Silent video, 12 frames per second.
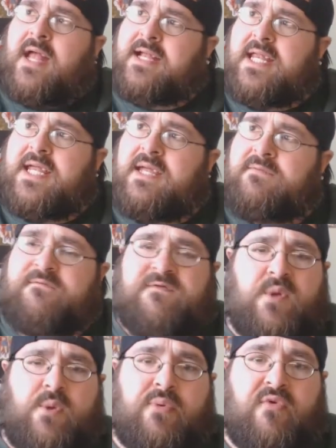I got to give
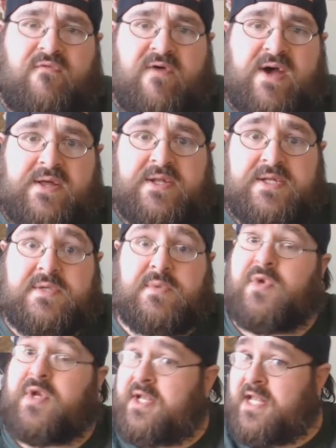the flavor profile on
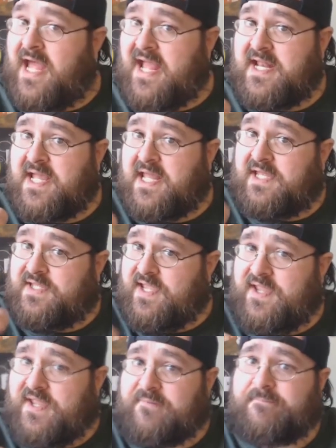this one a 9 out of
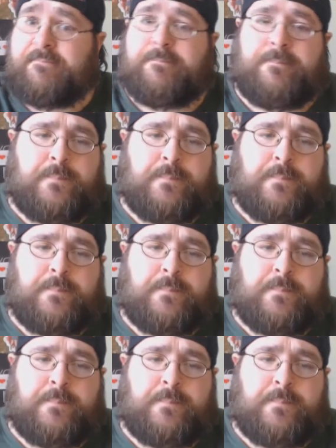10.